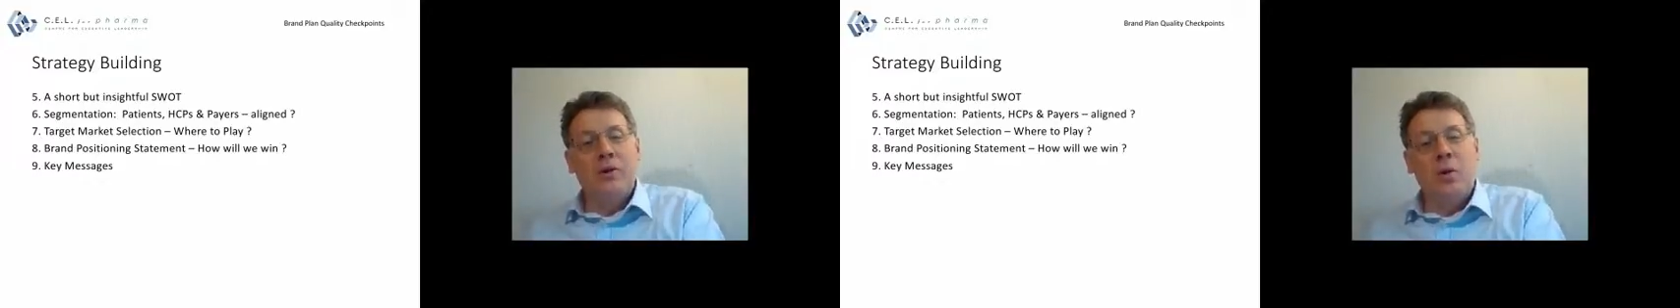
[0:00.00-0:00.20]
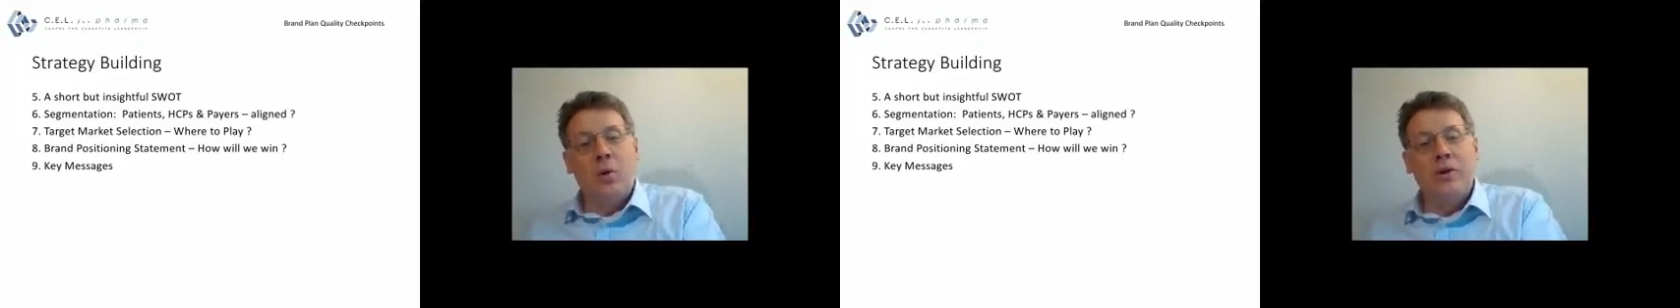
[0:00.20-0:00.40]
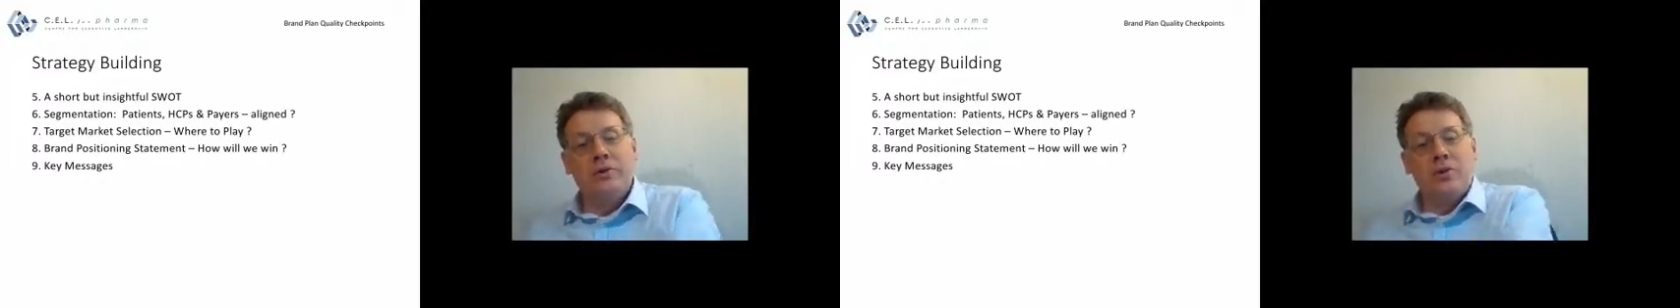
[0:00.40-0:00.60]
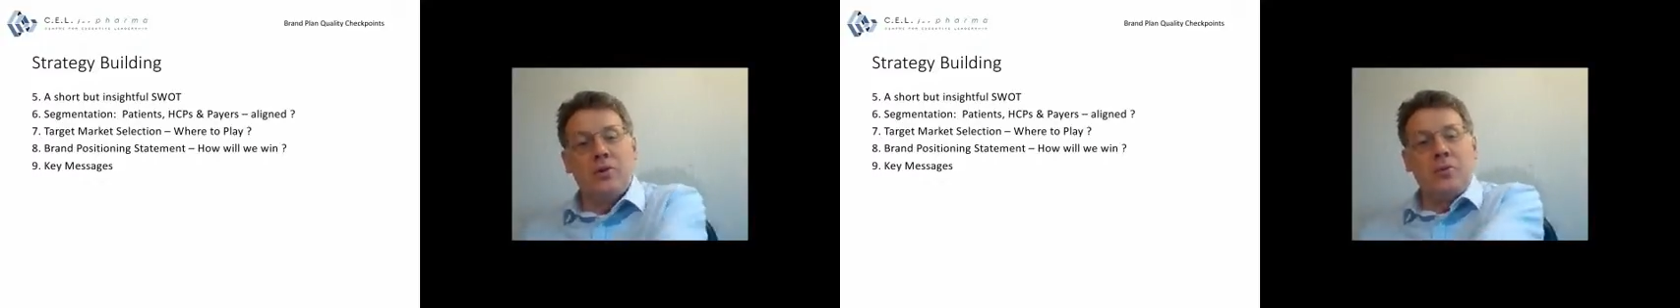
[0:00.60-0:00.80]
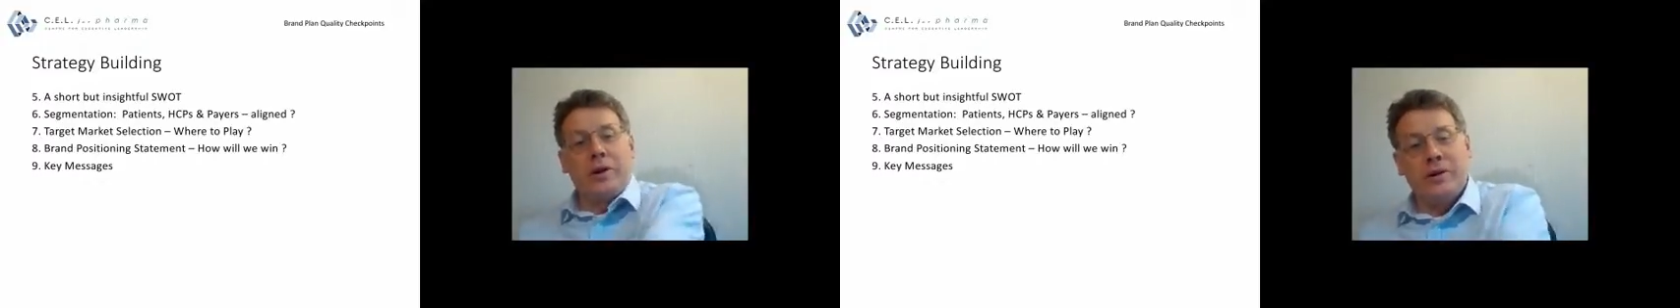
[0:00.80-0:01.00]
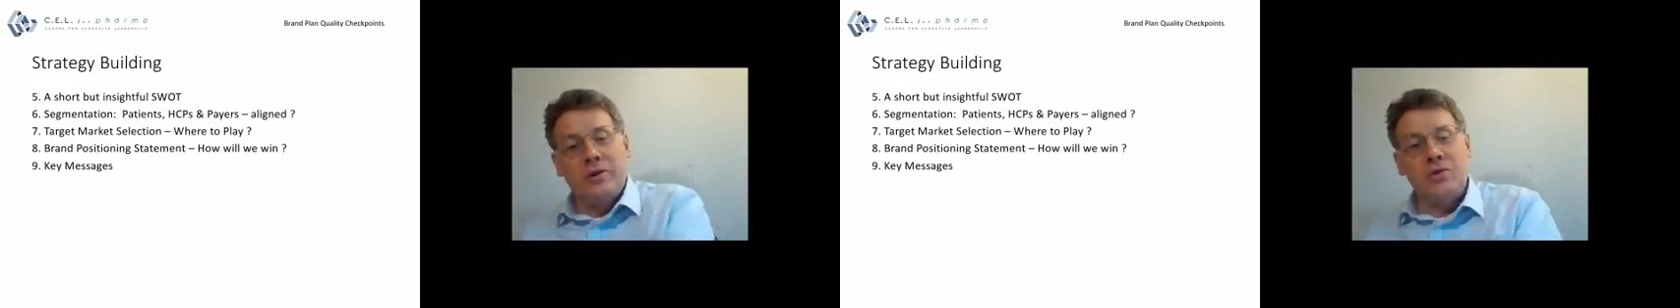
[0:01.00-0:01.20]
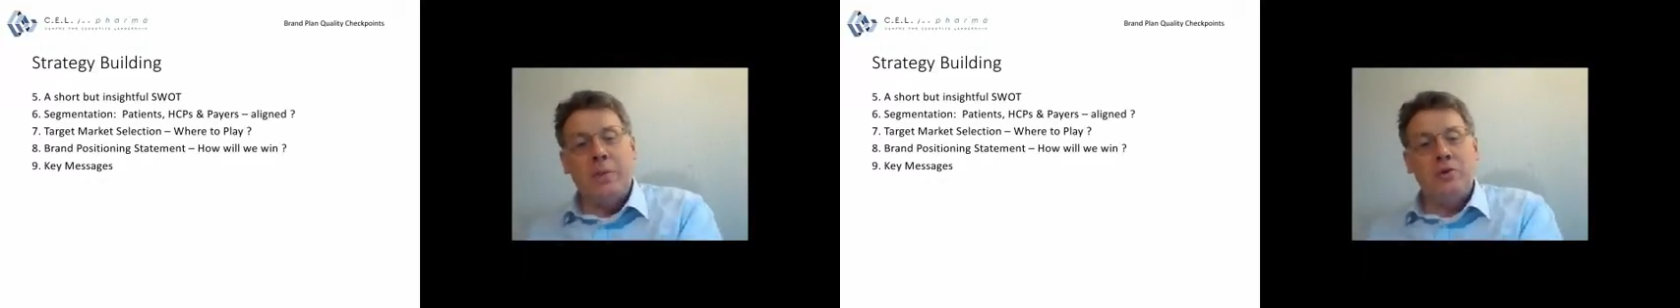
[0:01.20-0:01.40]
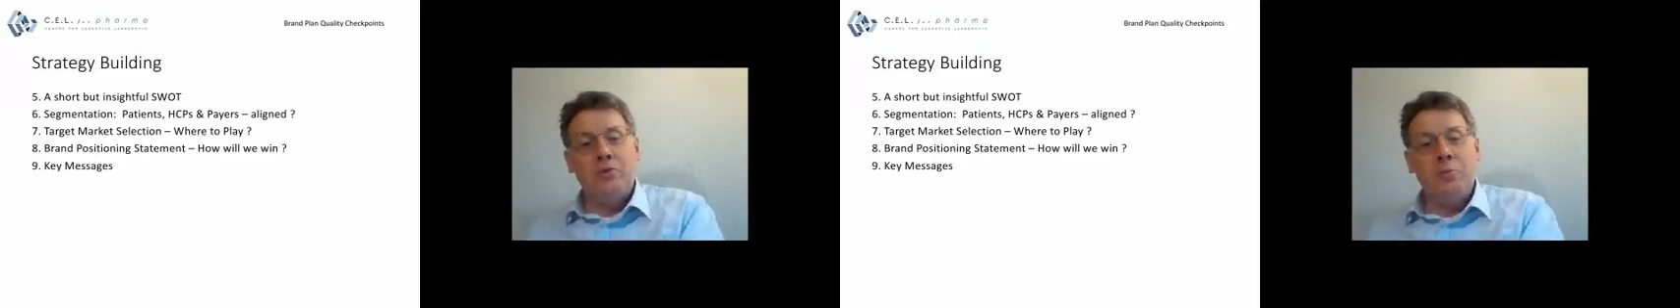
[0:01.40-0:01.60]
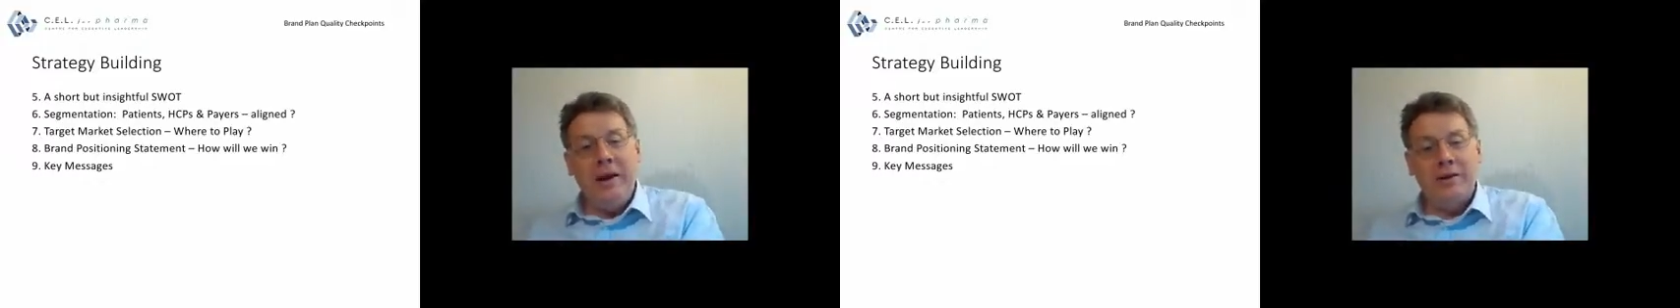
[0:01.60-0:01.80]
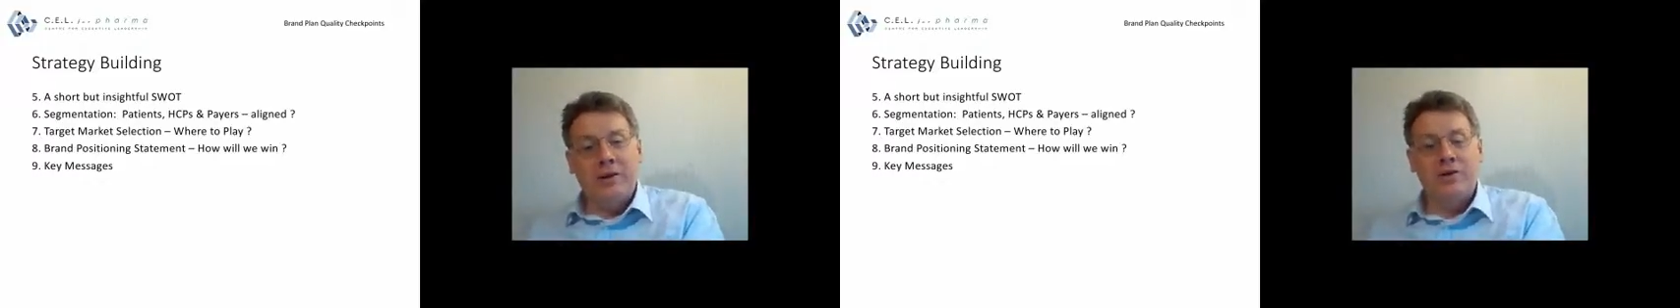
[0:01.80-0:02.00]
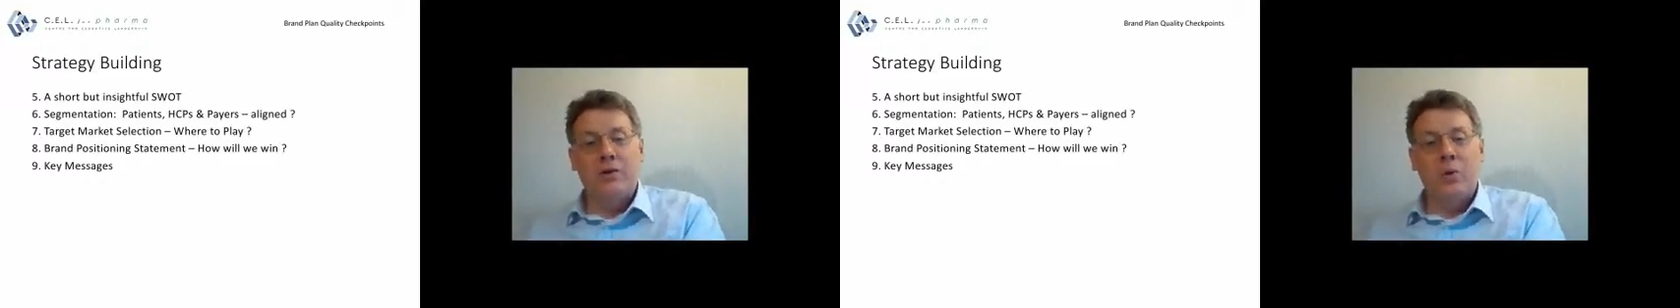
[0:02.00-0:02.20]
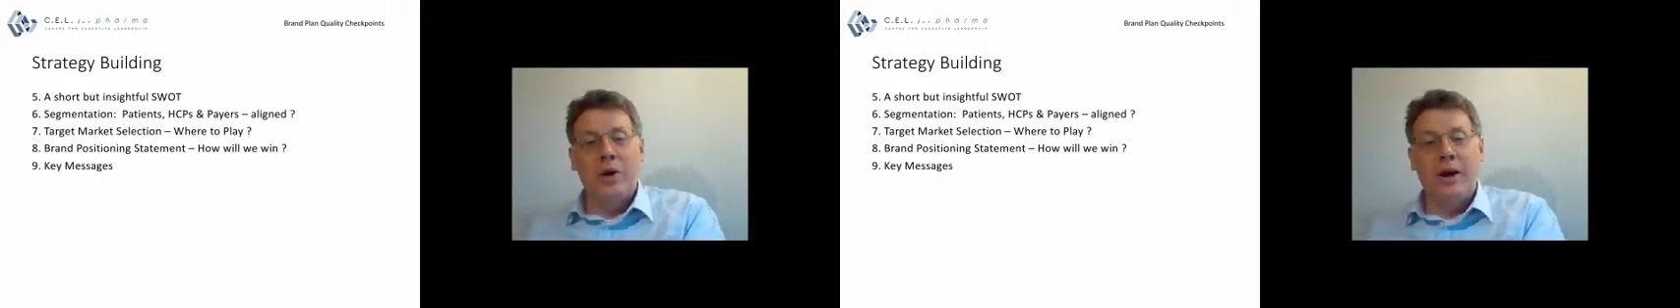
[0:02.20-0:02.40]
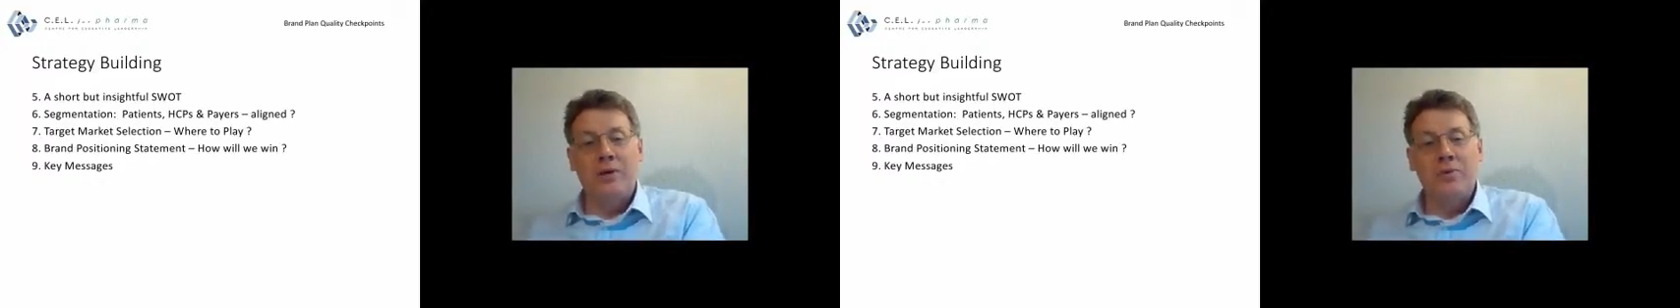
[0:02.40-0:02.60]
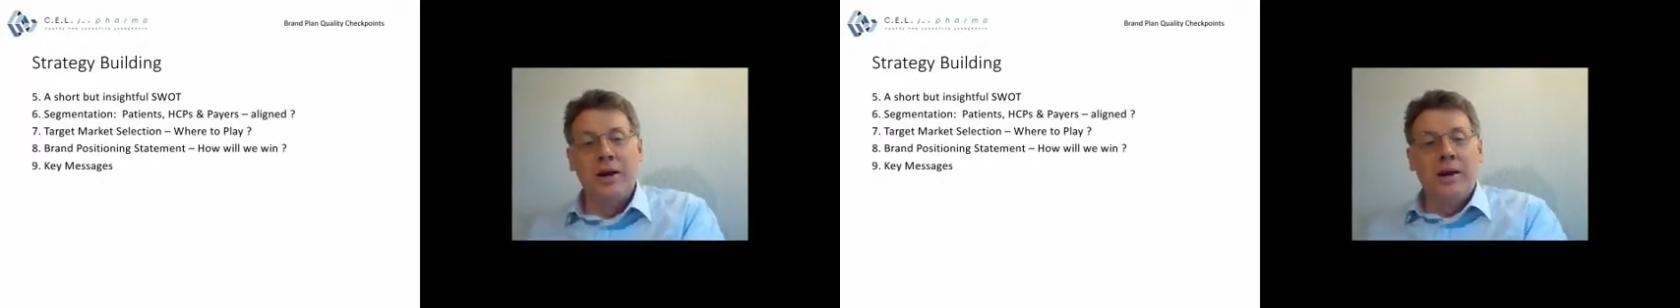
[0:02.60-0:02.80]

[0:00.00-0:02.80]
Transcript: according to the various types of payers that we have,